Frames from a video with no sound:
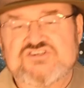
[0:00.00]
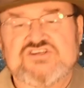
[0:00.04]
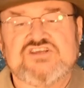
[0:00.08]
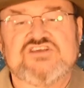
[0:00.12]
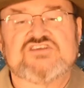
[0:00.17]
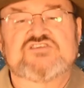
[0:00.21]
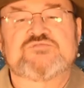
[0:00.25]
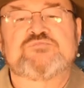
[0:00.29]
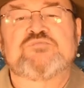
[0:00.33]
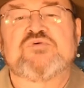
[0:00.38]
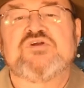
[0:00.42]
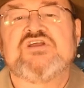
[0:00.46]
she
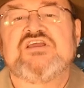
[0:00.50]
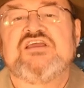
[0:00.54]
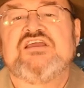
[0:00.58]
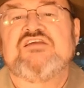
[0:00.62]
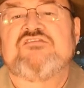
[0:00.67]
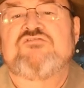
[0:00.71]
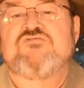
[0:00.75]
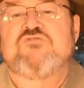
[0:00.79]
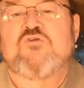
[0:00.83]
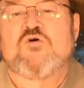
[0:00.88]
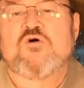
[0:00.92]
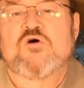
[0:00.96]
is
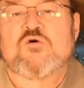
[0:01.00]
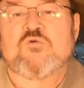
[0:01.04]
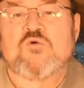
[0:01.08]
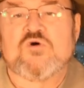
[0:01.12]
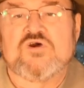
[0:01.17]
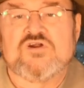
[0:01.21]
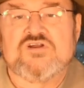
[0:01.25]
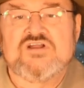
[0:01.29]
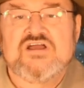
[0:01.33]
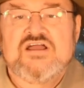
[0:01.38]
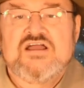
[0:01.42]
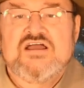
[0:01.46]
bringing
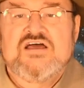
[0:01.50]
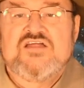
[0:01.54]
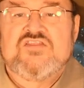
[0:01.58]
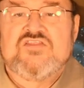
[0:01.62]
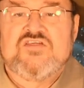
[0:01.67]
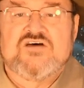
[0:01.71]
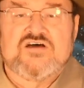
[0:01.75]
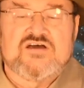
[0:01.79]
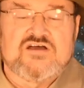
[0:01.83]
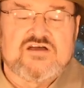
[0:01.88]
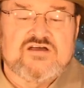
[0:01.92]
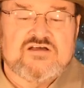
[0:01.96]
forward
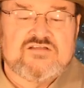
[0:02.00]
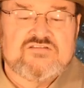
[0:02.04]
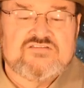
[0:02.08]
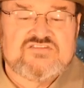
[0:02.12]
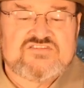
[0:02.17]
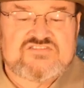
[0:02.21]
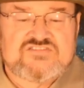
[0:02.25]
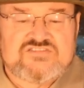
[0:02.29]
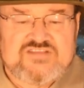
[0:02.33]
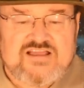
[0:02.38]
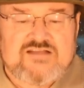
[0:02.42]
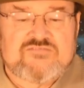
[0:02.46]
the
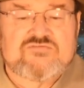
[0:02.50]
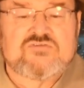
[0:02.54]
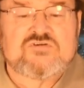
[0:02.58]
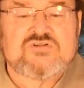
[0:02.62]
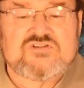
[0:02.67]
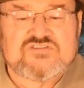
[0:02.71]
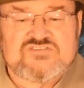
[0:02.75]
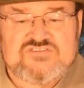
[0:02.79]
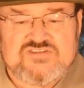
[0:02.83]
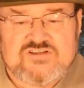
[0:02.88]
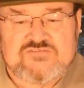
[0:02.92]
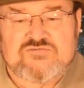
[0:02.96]

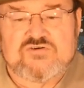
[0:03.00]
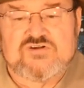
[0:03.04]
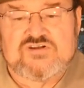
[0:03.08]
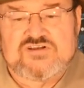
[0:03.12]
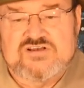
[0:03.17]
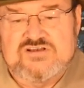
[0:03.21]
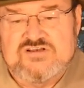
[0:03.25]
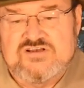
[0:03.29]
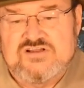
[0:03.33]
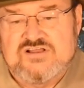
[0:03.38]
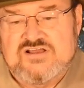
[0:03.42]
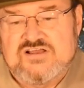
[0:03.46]
several
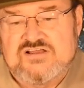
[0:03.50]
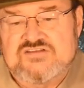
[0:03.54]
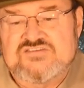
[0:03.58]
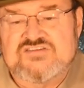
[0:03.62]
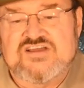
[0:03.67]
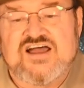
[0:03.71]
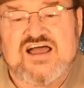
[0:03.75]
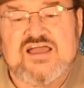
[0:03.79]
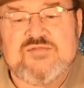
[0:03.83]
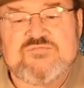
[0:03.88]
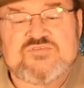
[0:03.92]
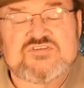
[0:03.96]
different
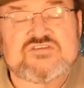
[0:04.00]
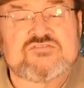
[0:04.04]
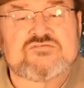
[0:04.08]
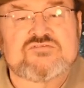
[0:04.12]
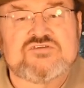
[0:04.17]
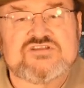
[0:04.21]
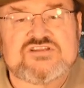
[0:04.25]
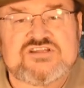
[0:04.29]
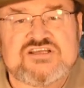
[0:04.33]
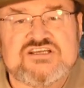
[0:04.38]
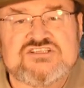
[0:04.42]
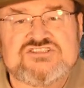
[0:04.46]
types of
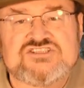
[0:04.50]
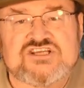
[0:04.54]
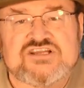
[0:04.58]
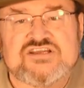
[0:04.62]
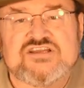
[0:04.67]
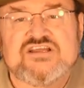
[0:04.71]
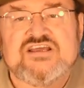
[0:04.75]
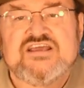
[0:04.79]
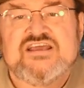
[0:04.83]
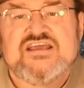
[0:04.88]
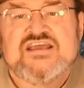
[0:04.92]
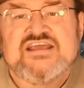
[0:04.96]

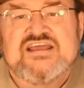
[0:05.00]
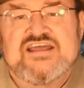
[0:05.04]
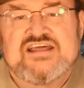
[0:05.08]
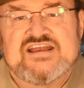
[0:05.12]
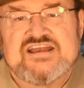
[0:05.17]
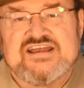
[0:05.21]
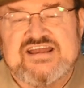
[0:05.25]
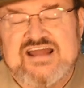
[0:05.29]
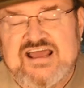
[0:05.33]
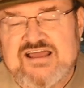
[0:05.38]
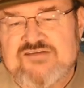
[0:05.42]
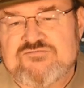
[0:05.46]
religion
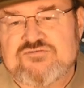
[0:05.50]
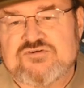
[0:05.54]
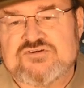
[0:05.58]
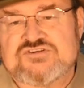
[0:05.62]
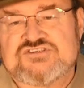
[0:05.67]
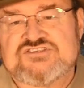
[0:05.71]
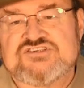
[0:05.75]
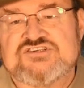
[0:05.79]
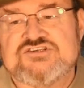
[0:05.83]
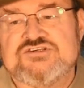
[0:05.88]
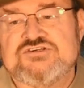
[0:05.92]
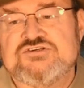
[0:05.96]
in an
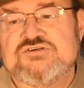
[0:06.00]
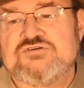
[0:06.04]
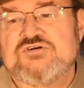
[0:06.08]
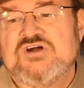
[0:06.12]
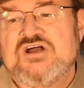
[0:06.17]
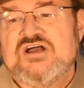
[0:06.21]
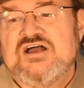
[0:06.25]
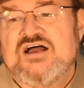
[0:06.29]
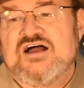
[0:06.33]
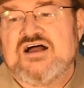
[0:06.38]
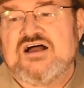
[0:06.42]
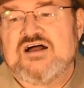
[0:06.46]
effort
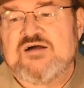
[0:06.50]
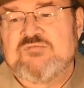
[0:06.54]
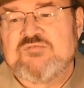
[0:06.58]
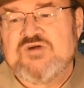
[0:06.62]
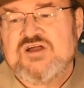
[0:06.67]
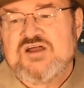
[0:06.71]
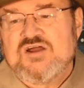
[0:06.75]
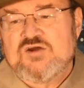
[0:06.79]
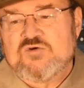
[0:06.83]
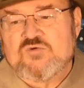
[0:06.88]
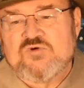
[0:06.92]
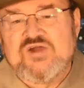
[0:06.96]
to um,
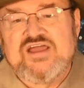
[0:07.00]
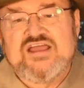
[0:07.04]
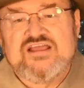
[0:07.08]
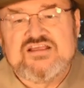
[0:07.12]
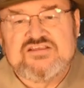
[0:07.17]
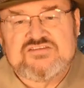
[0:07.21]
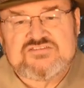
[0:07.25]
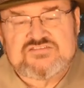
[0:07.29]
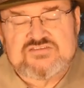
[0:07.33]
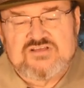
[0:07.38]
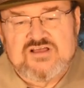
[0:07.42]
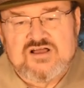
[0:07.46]

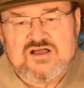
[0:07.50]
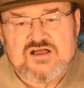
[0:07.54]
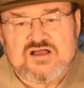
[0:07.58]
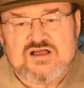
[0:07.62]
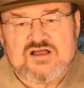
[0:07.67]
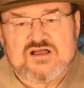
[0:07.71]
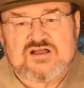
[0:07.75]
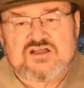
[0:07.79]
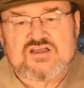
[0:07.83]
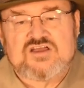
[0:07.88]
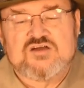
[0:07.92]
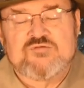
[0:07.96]
raise
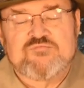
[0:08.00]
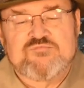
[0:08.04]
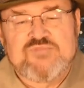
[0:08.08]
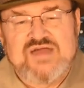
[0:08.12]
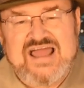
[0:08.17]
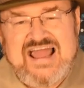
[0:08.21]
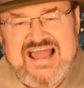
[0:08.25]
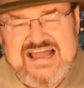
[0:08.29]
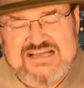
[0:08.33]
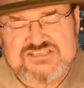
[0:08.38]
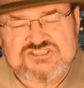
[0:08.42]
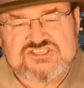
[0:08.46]

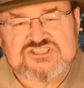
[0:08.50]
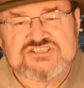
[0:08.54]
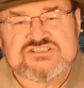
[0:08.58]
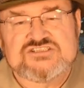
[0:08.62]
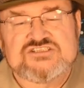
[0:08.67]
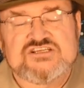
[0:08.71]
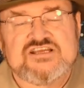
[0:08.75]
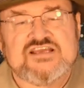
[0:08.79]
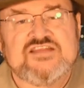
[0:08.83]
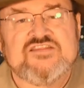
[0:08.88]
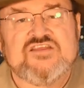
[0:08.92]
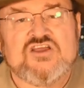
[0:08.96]

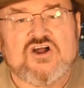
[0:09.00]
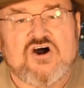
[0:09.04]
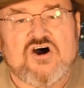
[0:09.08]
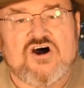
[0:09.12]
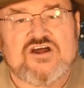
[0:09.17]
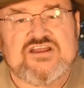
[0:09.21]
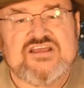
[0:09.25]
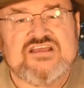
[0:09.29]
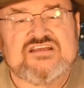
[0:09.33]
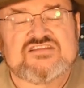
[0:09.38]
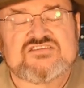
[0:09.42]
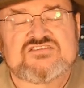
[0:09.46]
compassion in the
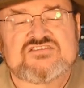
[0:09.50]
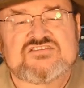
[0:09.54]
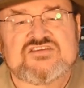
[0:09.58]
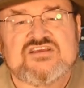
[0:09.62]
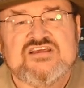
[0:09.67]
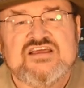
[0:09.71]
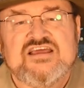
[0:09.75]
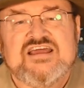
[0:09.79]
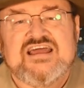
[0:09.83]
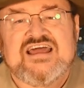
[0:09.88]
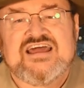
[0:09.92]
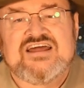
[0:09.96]

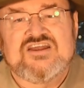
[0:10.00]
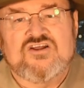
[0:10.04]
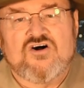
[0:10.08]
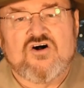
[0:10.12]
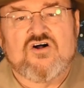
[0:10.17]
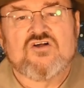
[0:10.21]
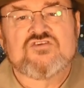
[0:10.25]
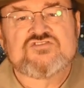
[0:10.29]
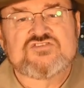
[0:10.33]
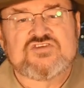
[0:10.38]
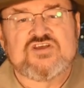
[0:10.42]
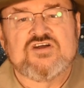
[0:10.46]
audience and
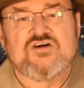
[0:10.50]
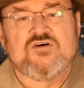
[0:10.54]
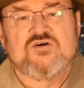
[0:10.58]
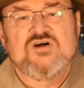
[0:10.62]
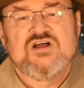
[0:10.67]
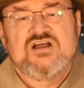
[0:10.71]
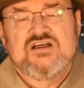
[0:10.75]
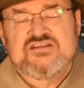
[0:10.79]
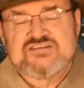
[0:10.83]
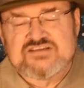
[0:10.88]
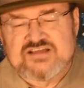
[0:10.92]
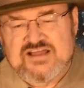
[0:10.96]
also
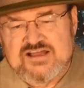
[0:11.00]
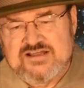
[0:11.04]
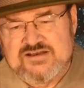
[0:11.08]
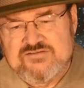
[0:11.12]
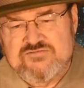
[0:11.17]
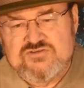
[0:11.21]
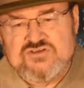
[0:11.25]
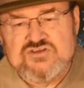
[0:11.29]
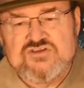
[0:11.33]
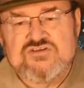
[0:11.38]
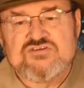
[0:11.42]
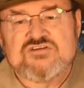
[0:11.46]
to kind
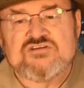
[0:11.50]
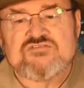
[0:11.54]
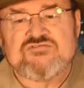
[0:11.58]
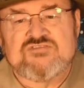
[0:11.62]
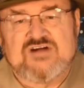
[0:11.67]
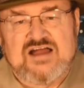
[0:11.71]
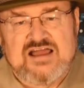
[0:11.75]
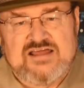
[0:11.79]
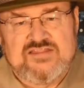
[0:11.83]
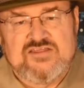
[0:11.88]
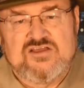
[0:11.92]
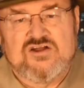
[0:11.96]
of
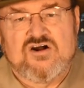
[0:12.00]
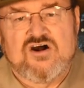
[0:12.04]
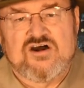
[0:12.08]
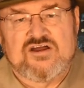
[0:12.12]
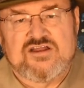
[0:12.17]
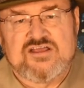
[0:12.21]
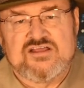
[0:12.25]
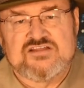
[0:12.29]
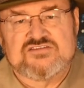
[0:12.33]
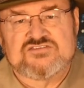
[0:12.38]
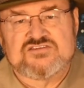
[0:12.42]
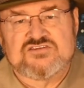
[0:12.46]
unify the
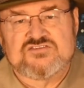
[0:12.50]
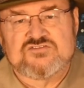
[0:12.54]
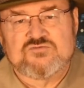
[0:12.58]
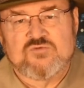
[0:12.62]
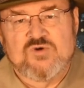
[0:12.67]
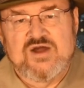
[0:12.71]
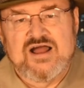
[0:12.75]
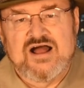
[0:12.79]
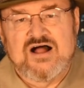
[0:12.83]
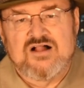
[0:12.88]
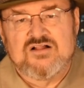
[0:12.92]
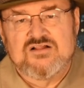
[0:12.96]
audience as
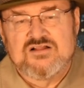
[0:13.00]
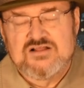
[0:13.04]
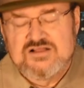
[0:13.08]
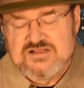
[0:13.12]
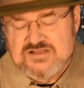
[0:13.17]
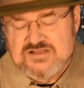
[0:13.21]
well.